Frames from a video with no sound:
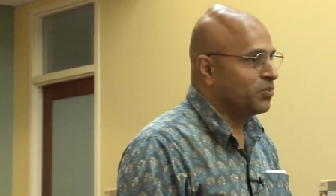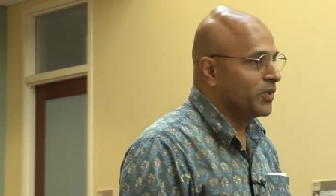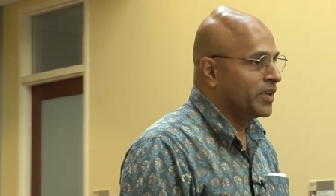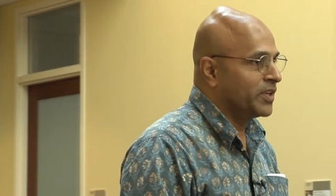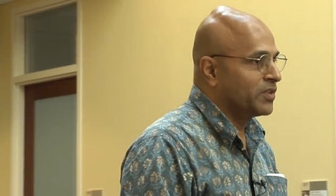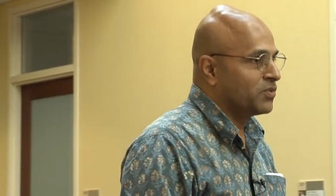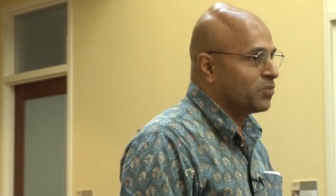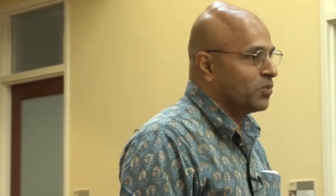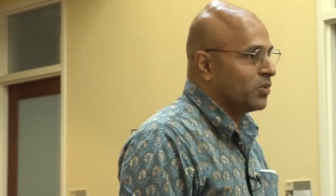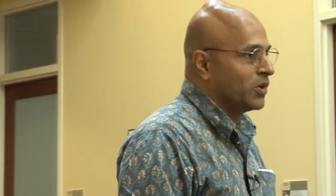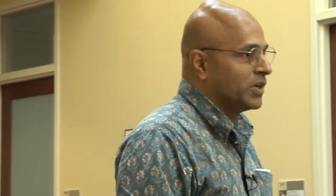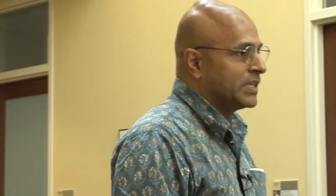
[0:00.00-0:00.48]

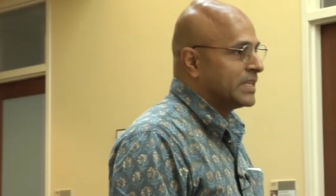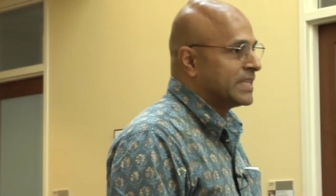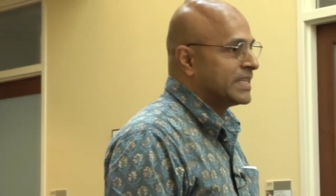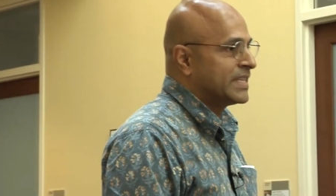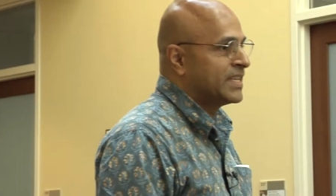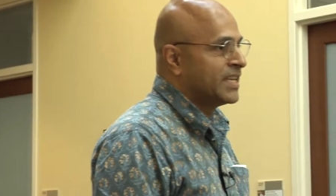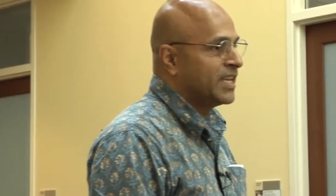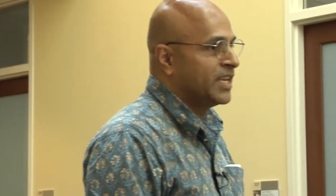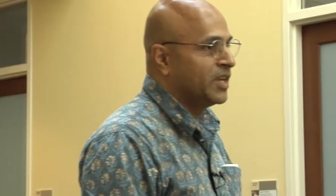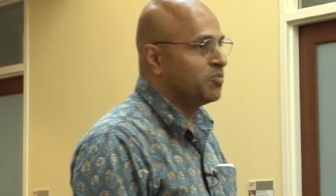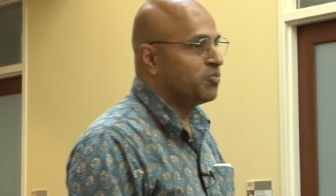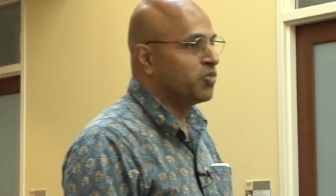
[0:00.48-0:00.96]
which
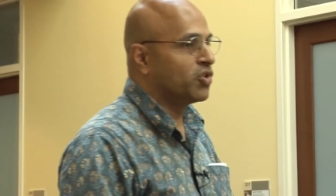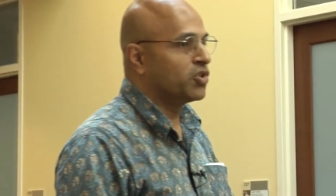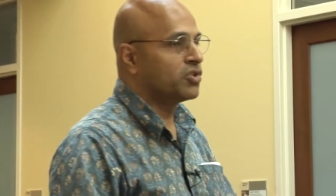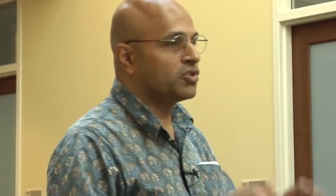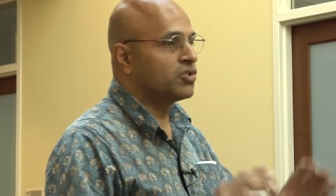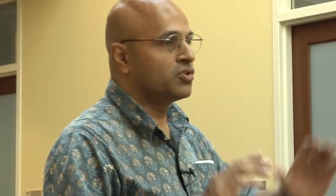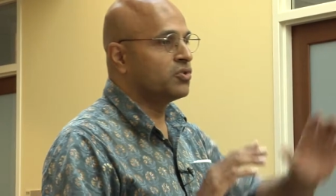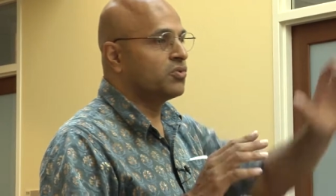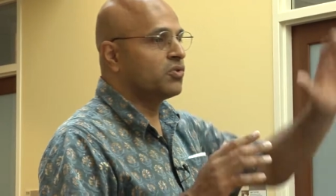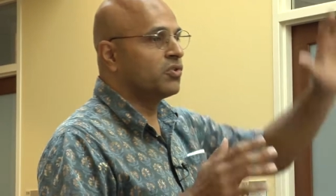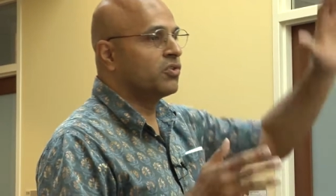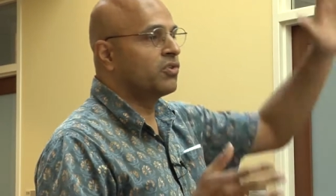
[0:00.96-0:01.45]
was he put
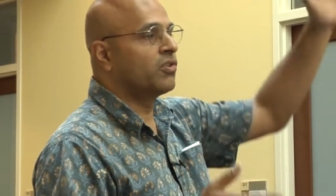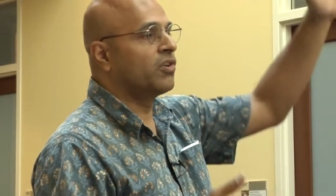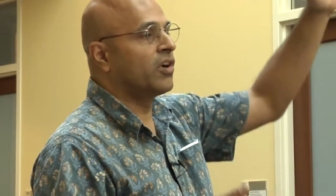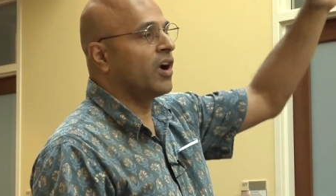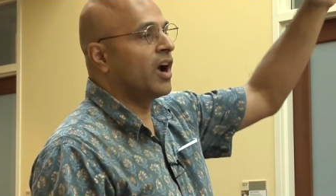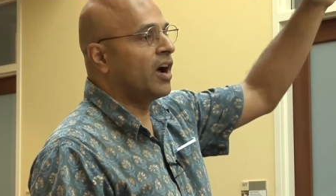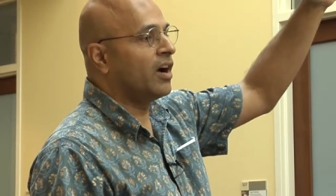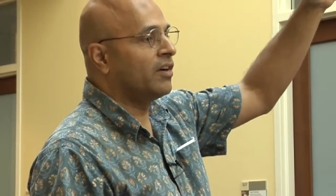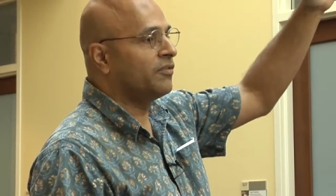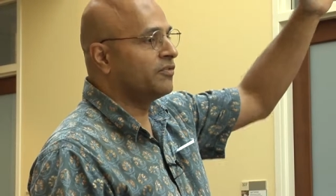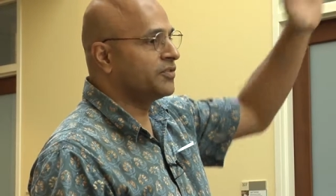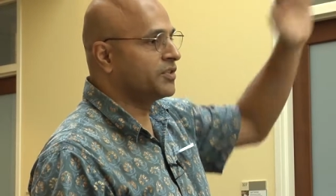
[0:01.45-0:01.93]
two
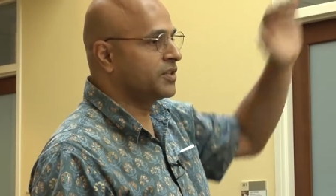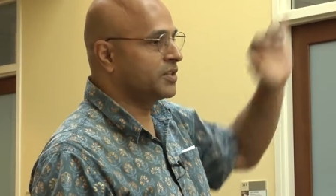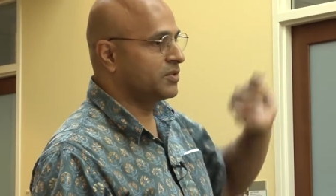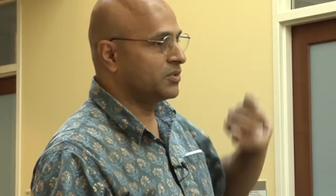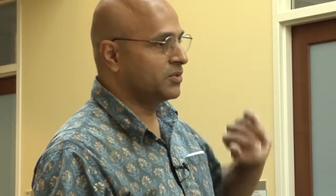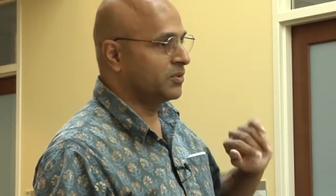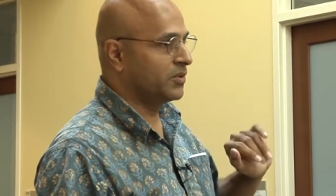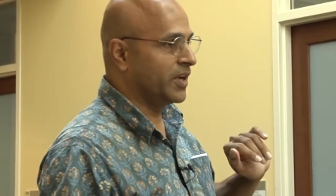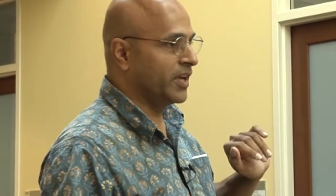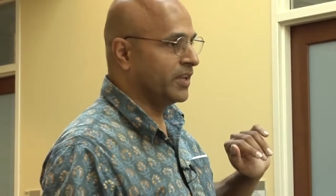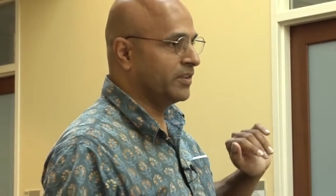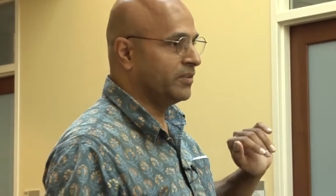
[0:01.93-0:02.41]
graphs
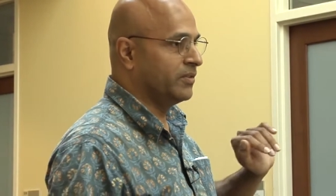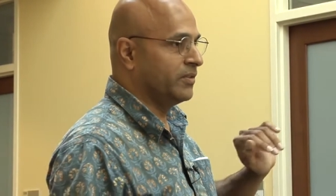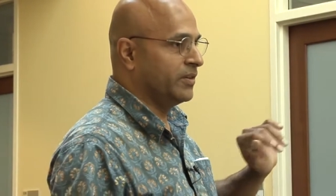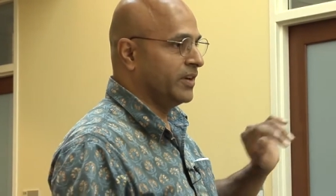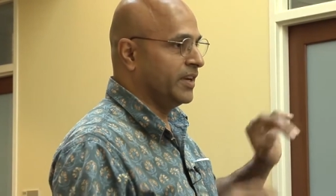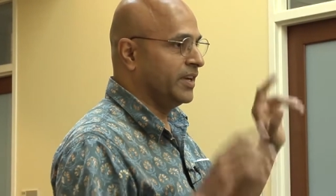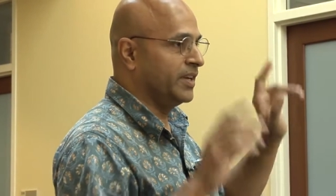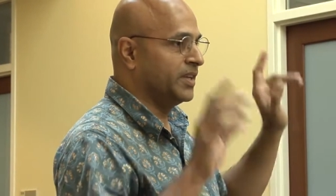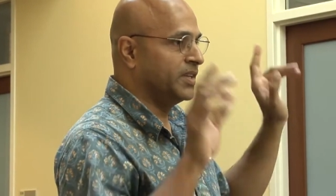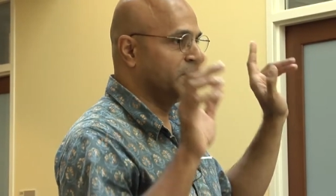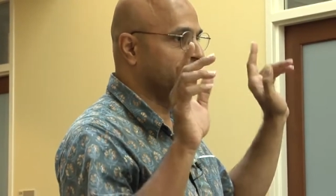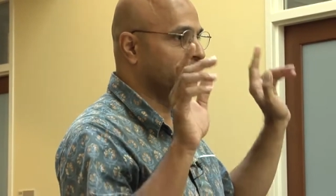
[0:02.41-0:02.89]
together
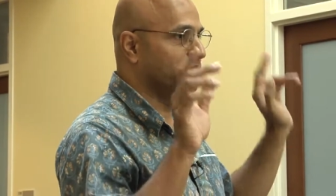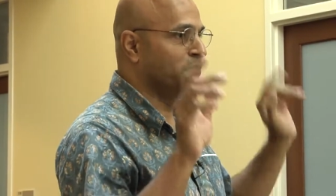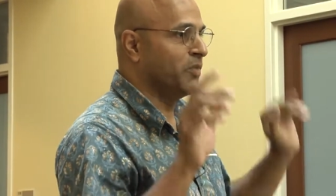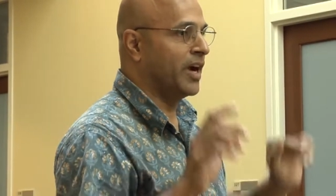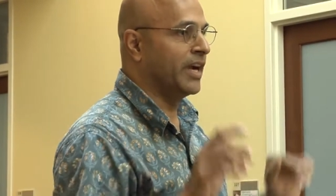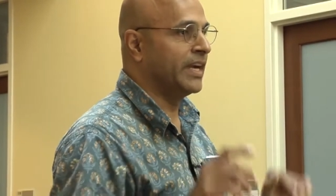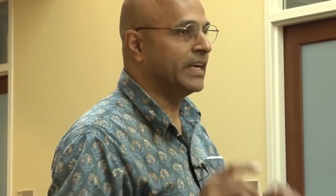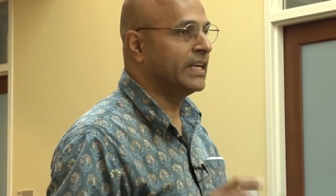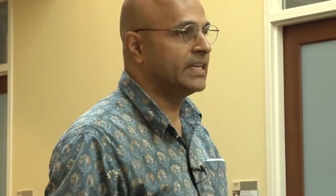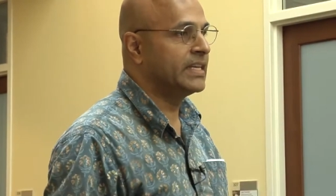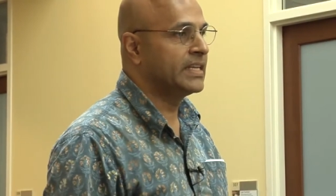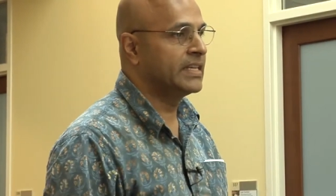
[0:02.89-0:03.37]
in his
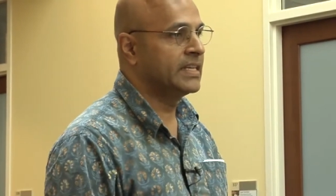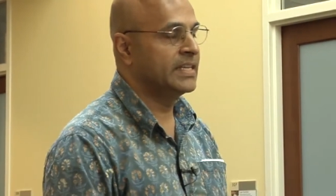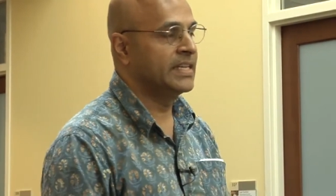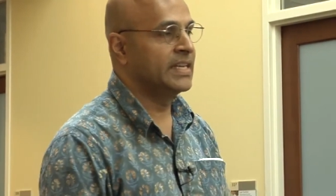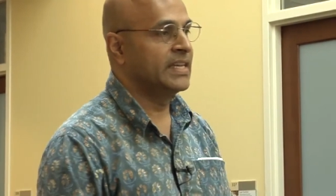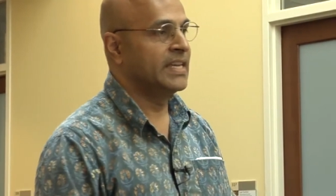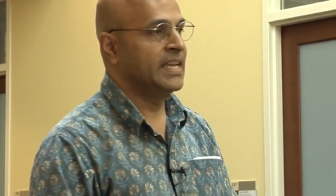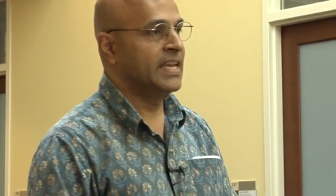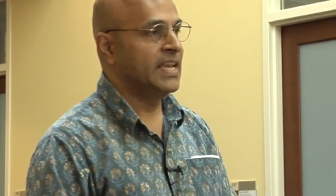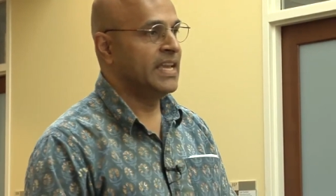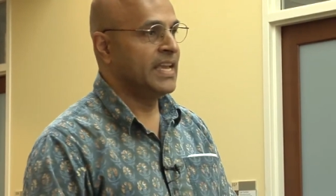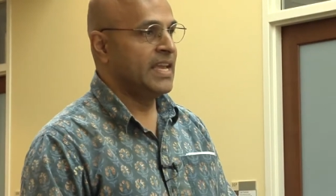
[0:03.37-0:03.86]
mind.
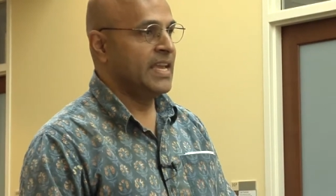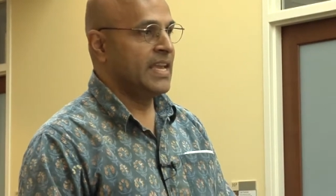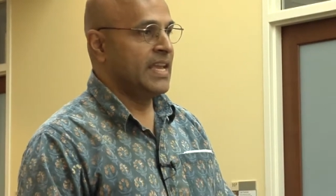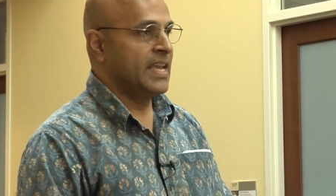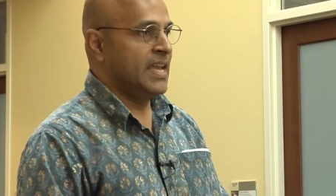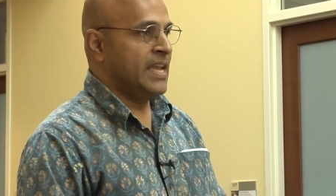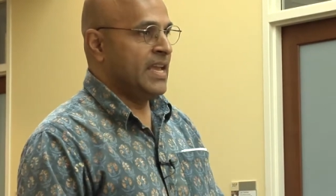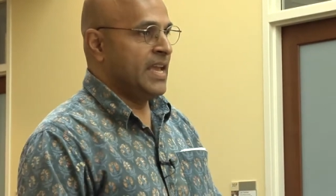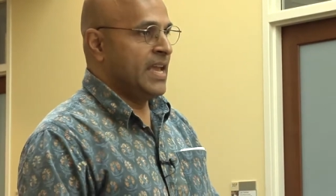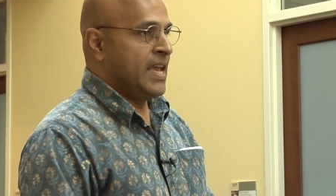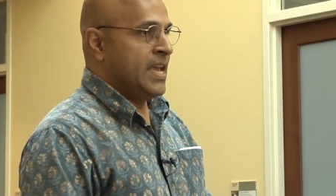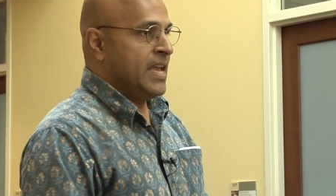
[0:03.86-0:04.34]

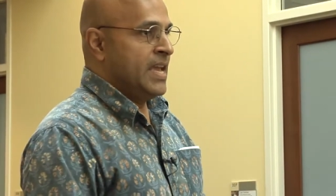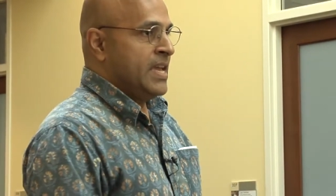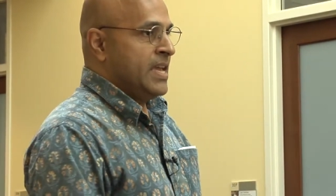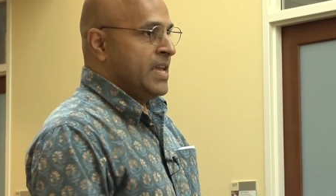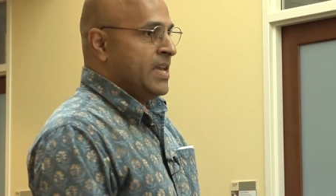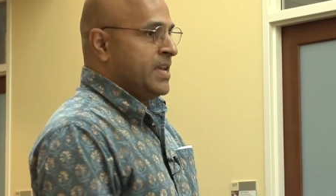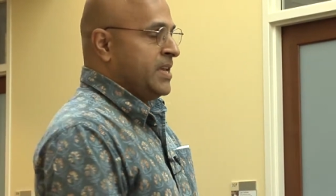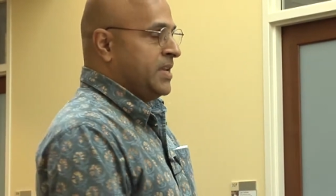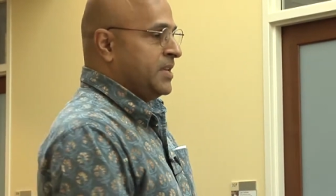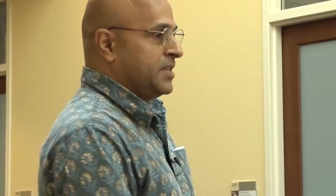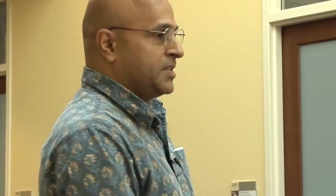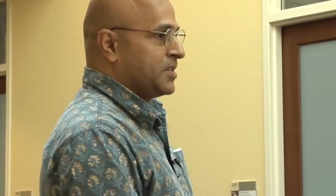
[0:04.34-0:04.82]

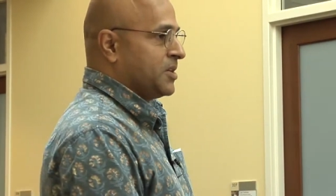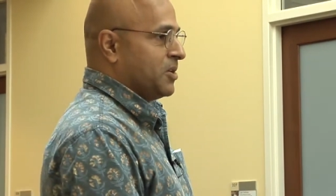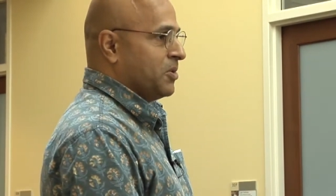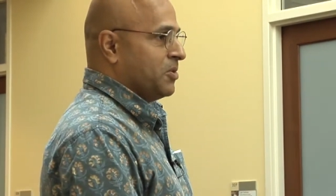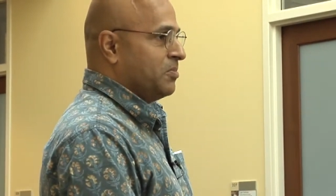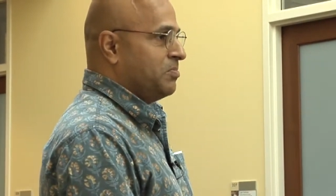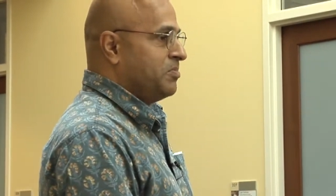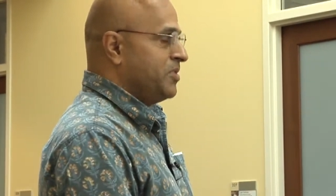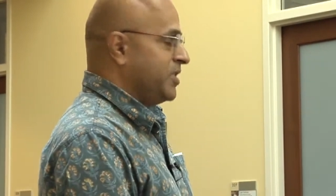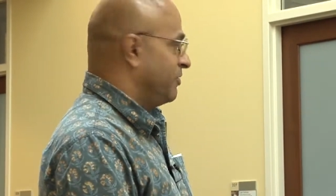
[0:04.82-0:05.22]
So